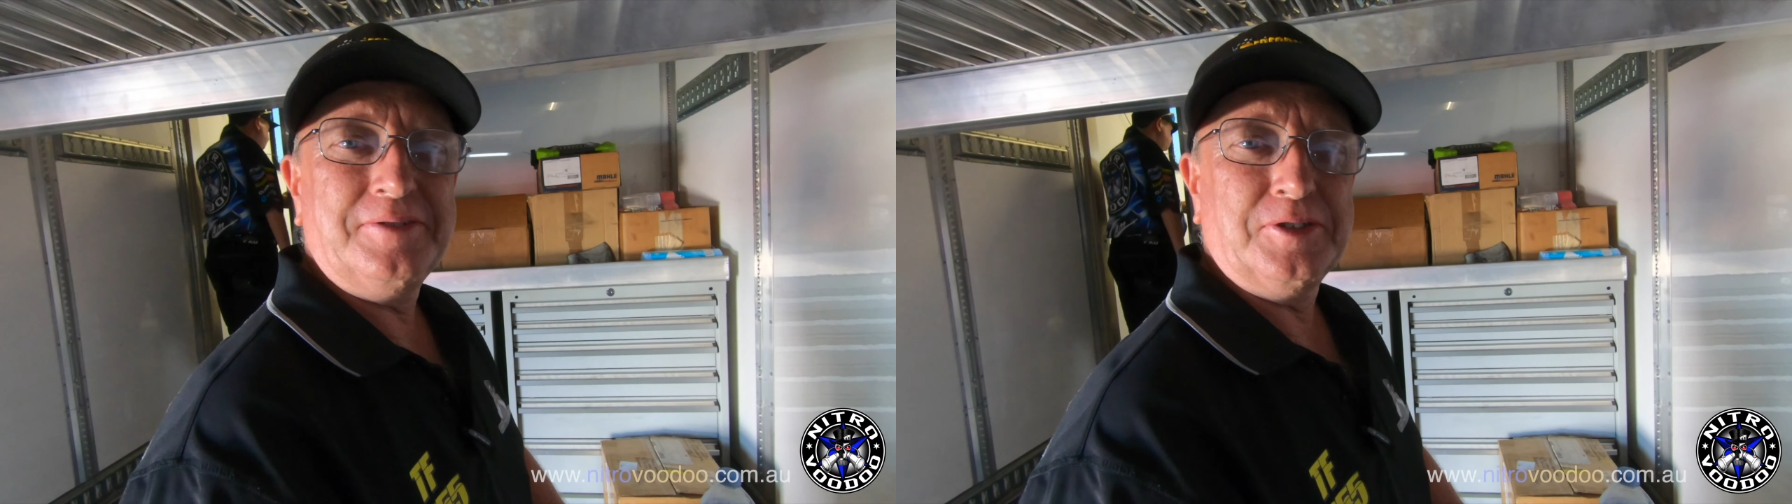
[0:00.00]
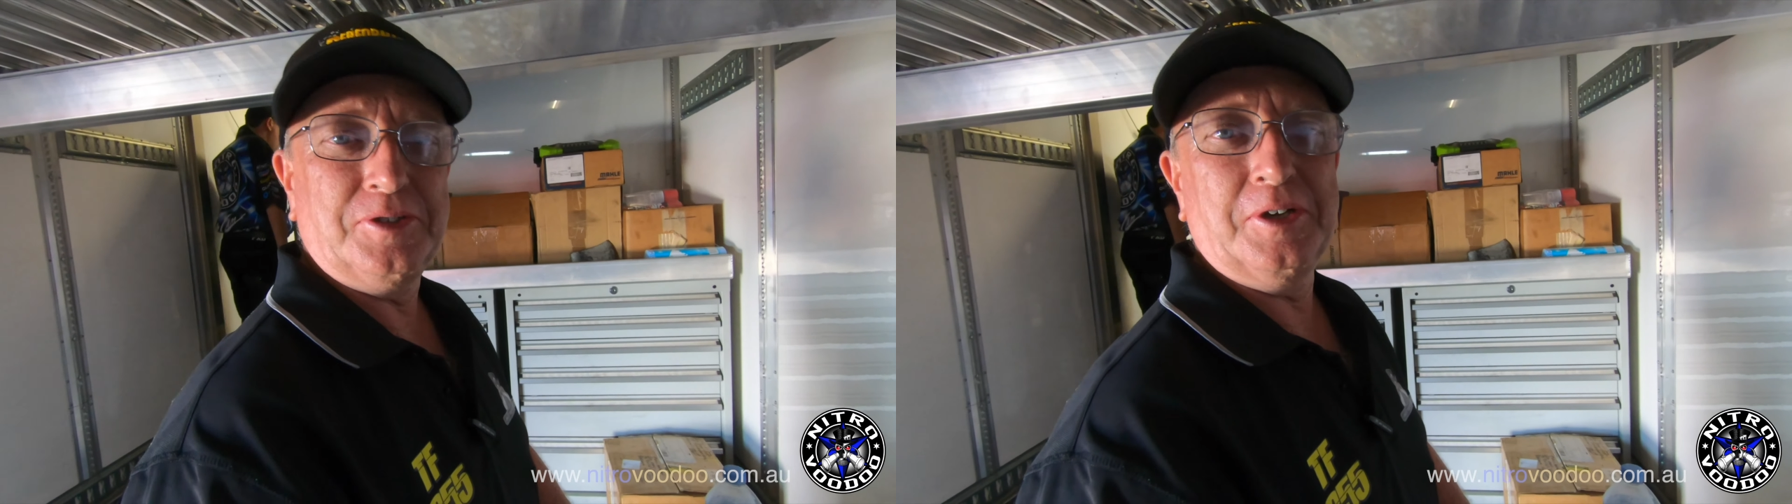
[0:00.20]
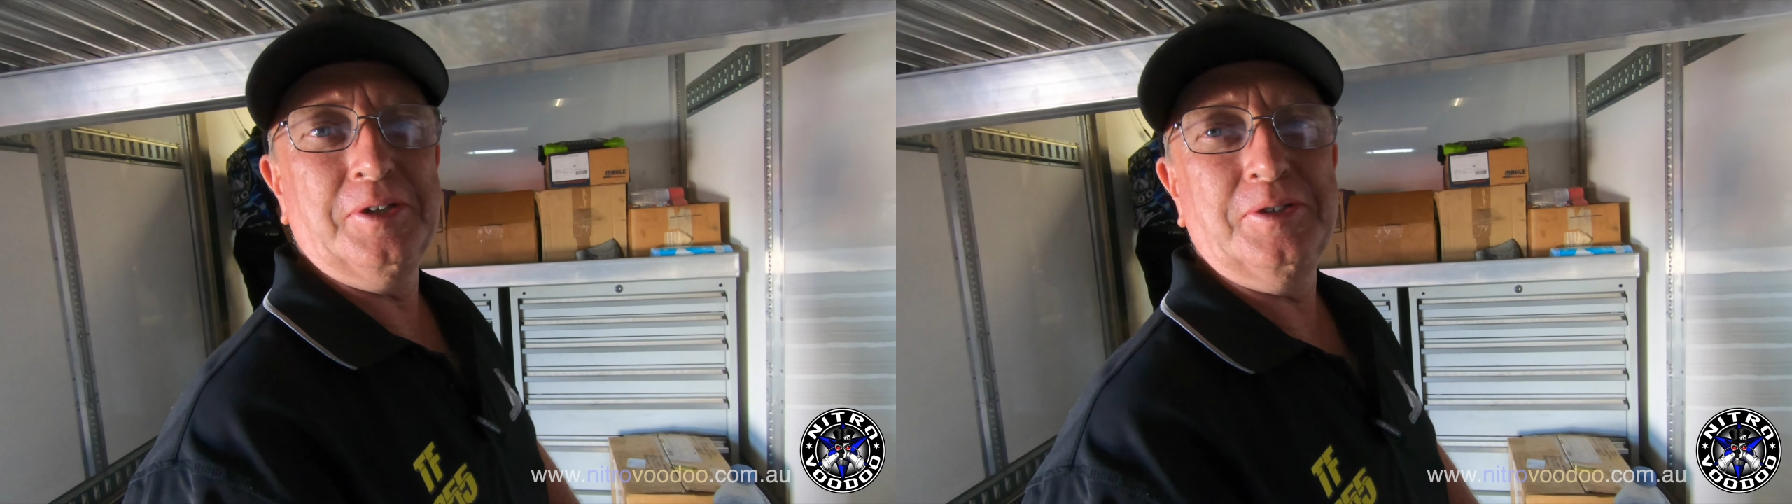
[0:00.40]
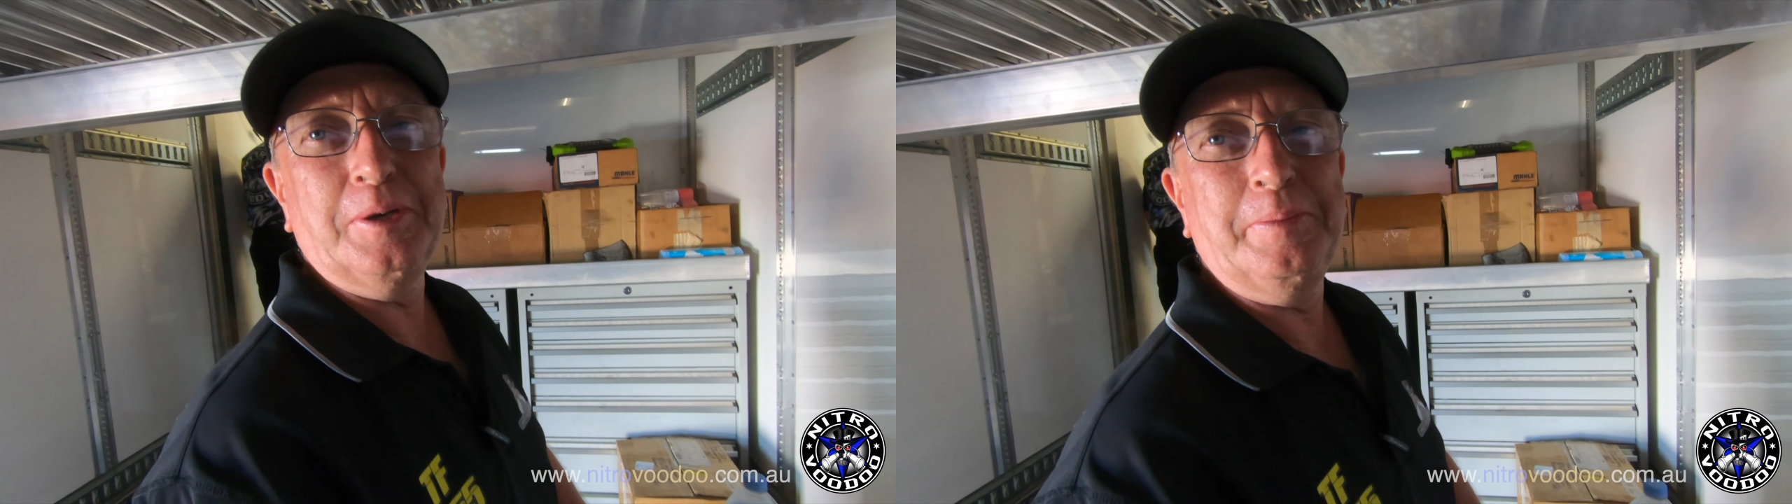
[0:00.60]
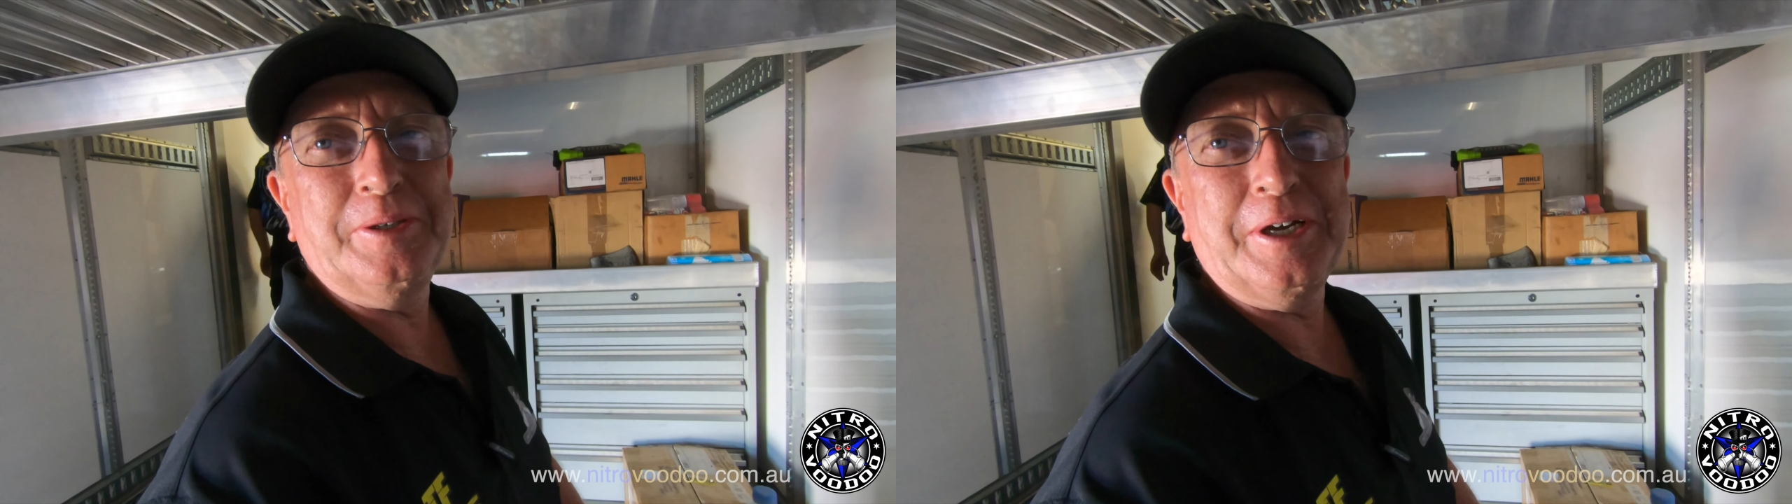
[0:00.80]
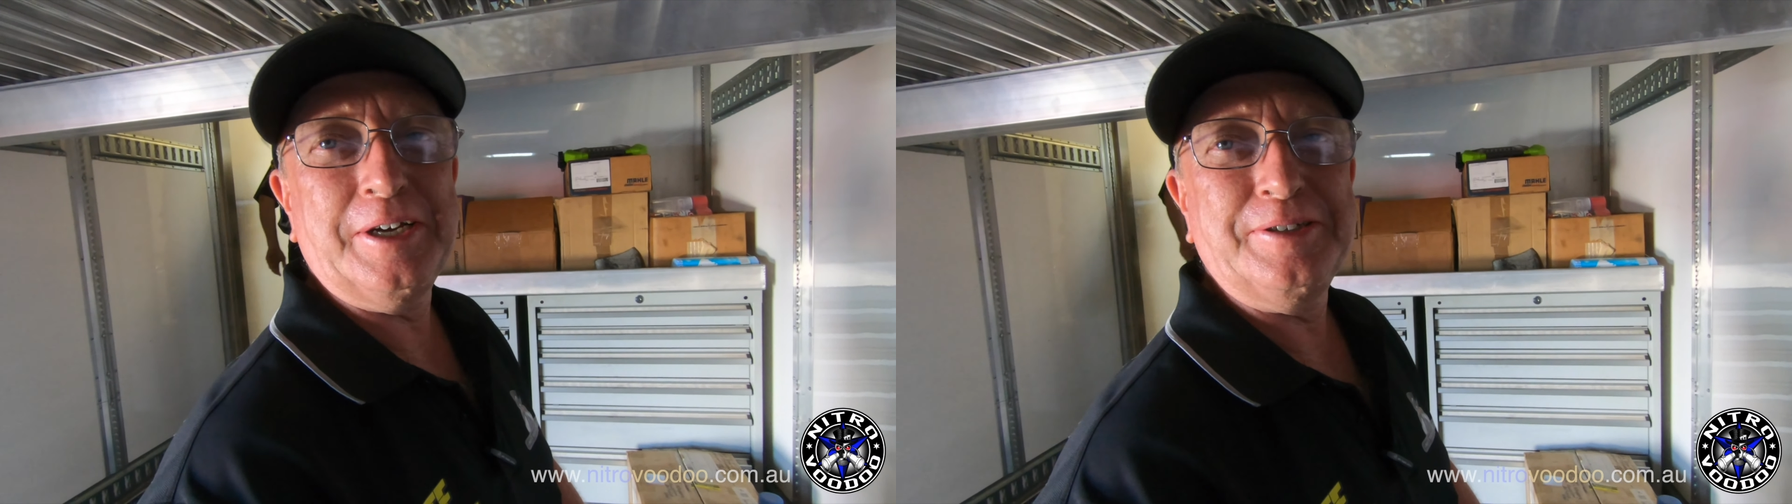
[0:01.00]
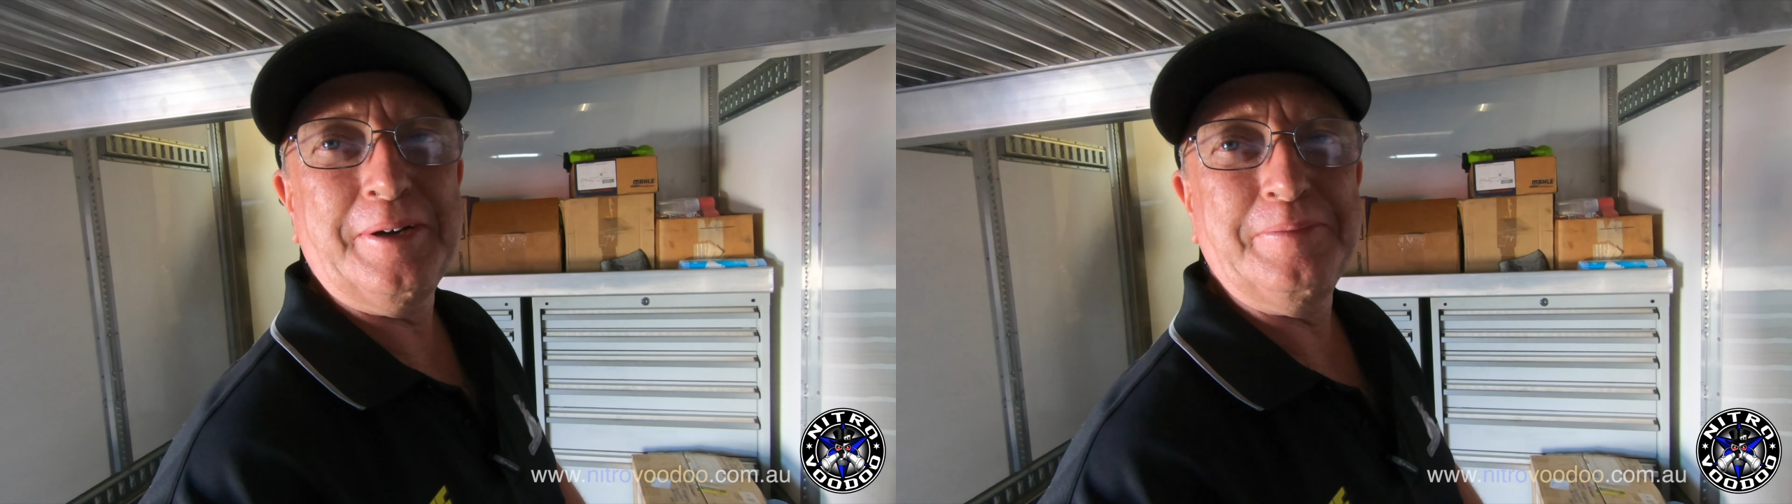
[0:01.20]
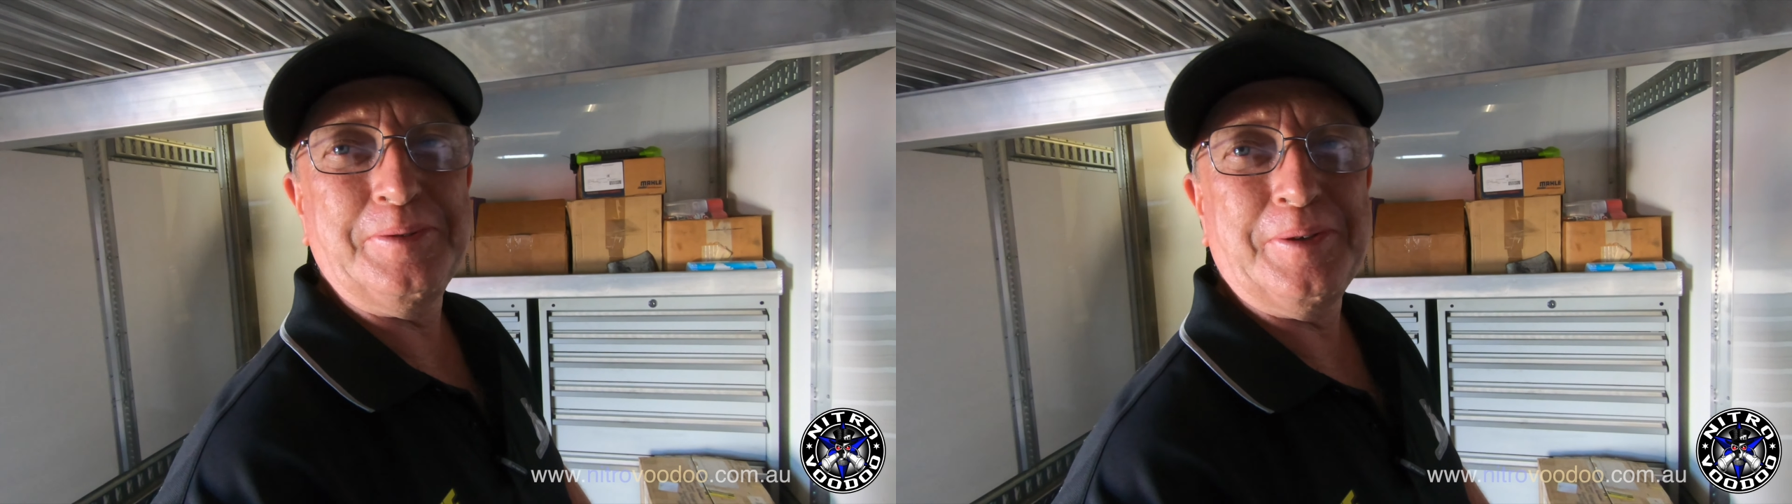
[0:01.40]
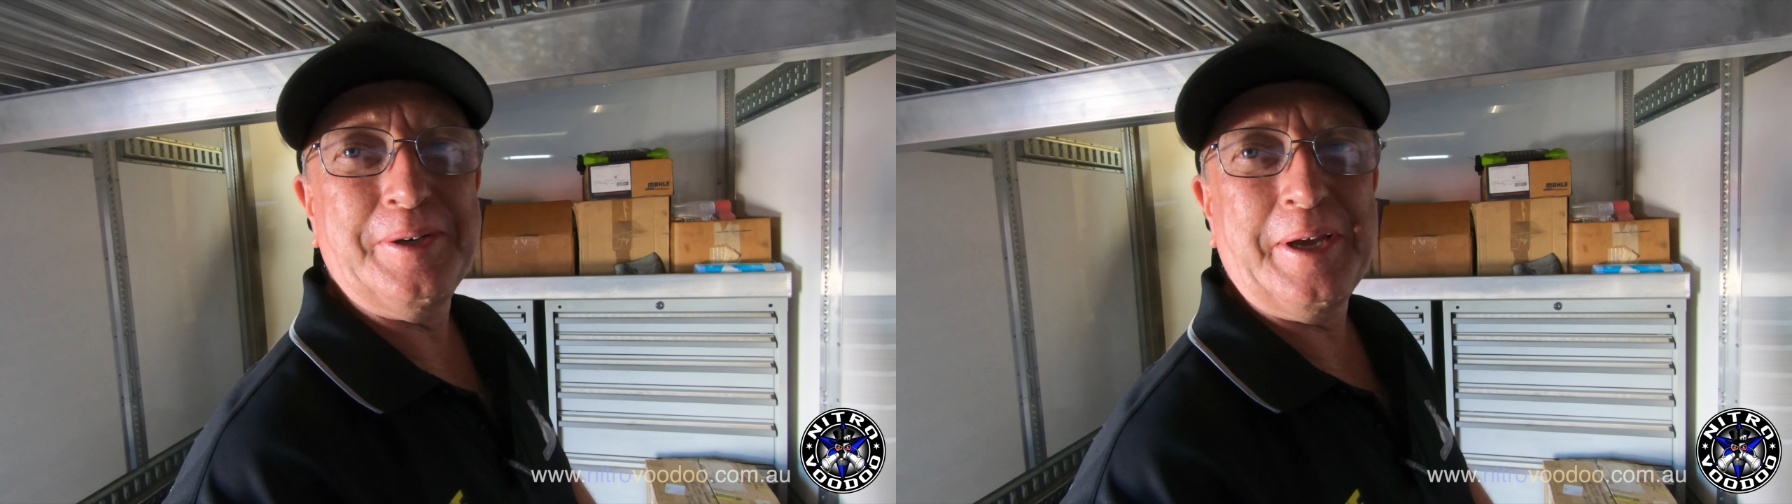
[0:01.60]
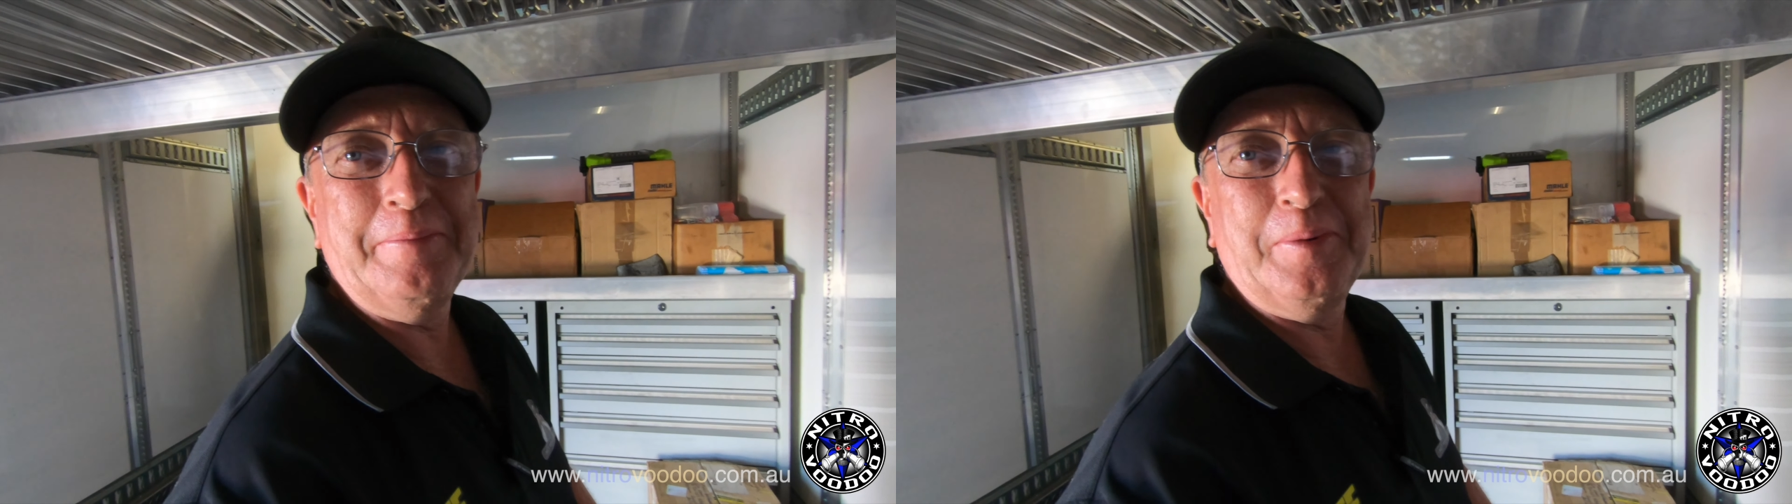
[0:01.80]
Just turn the supercharger up to try and get